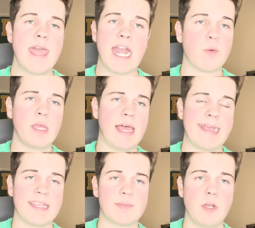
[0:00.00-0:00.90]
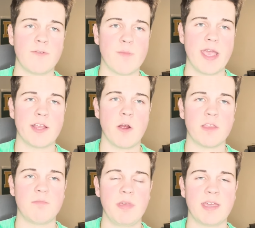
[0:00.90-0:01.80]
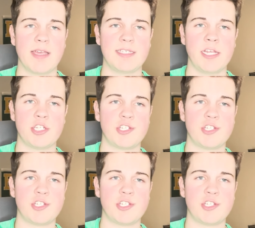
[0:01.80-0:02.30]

And I really like this move from Rand Carthan because it